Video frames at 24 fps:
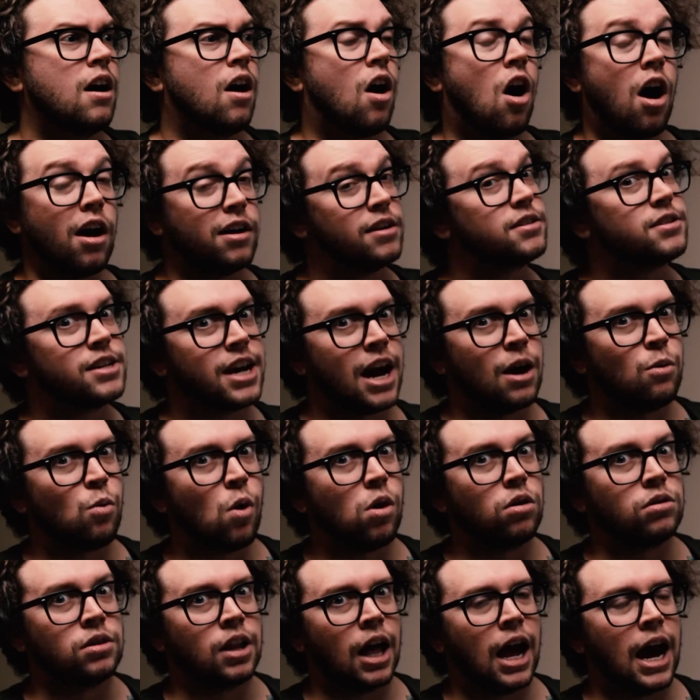honestly, I
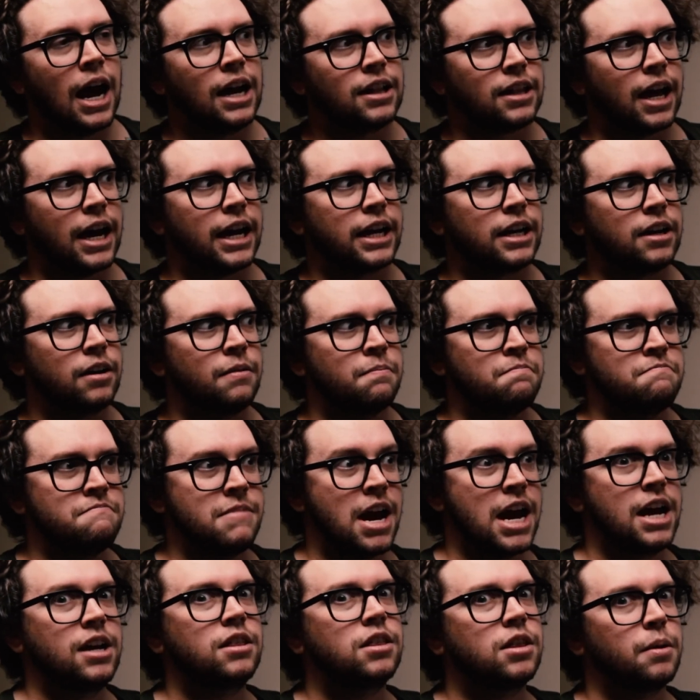won't lie, like
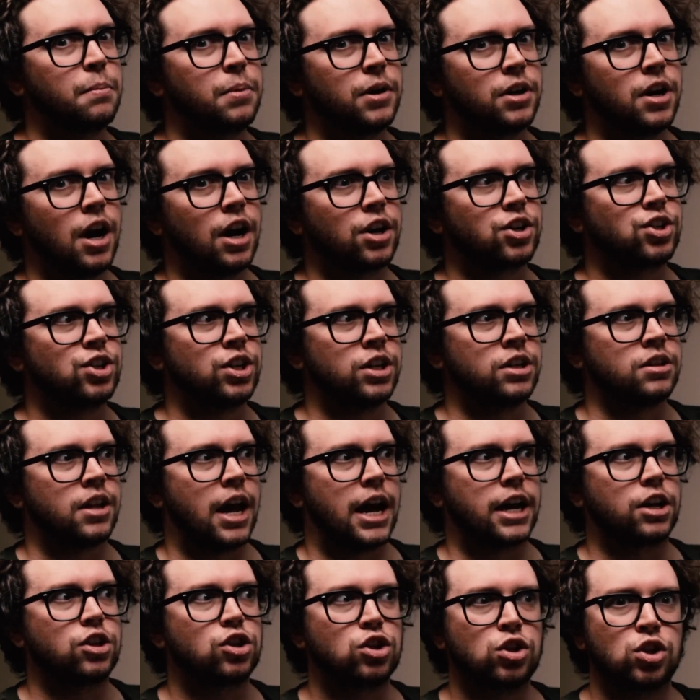made the production
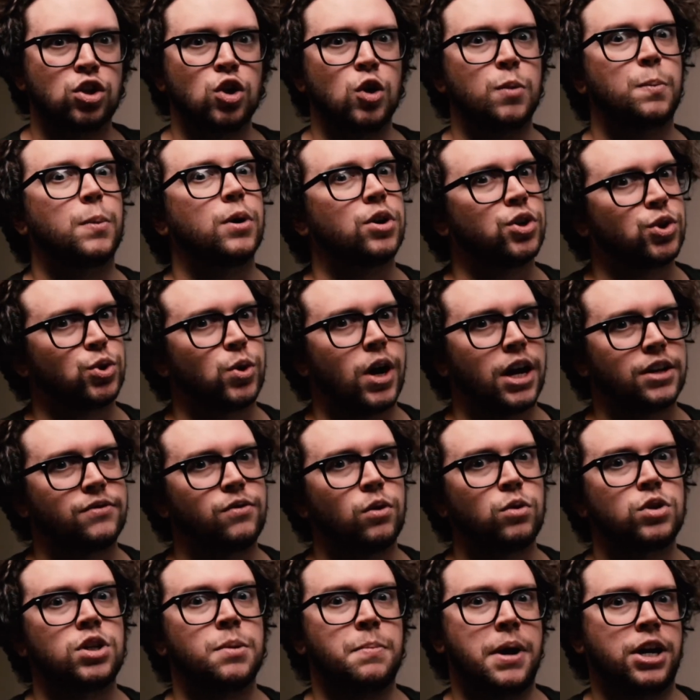like super
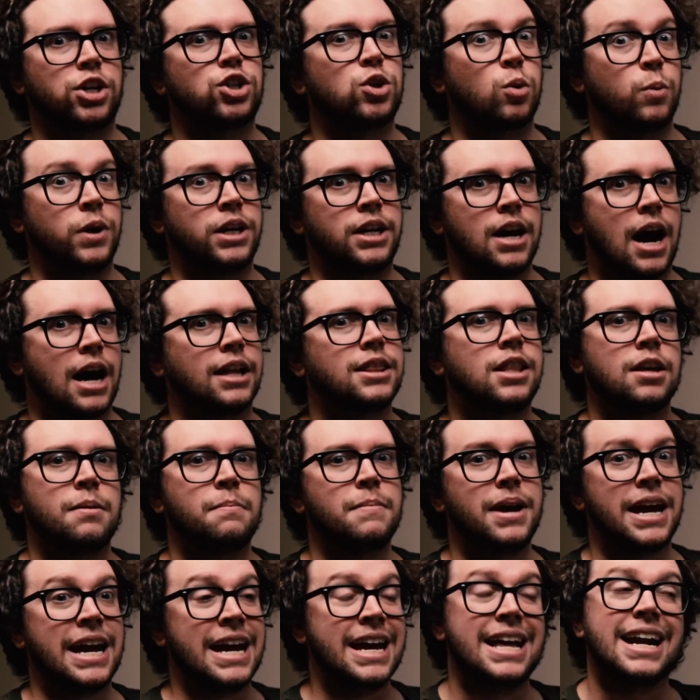stressful to make sure we got
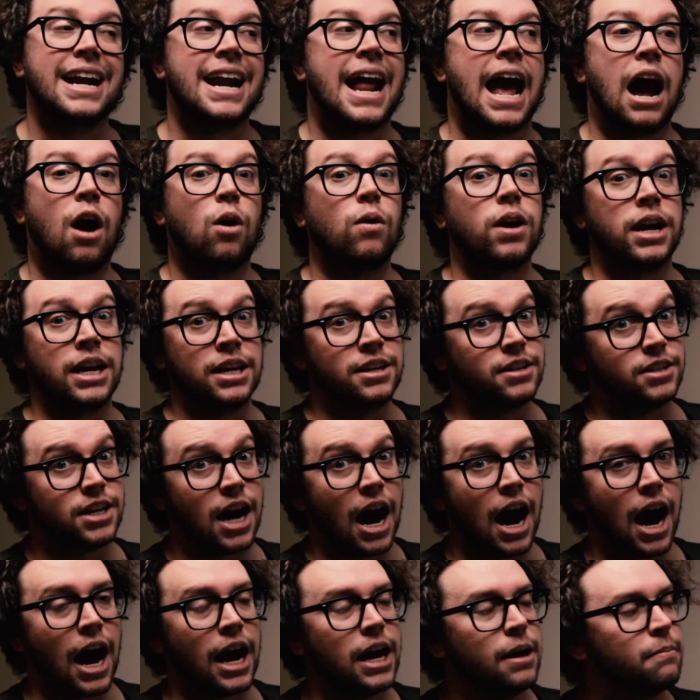them in and out in
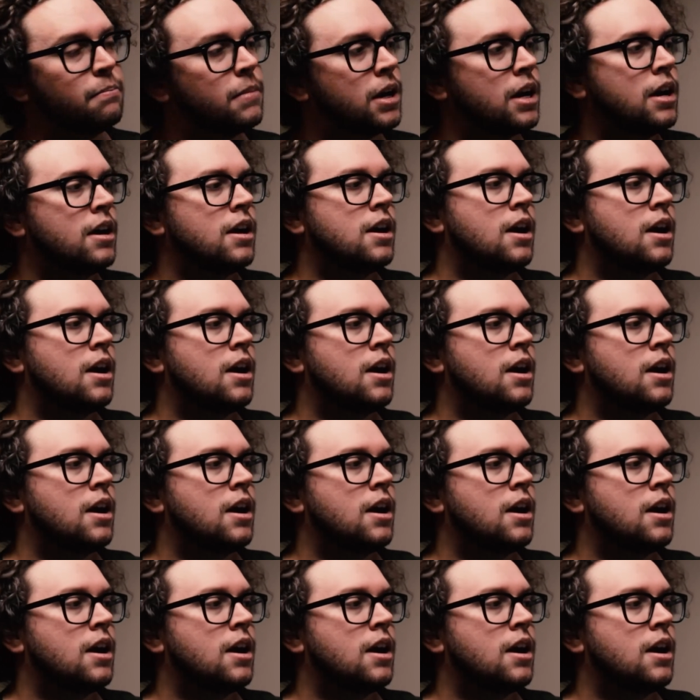time.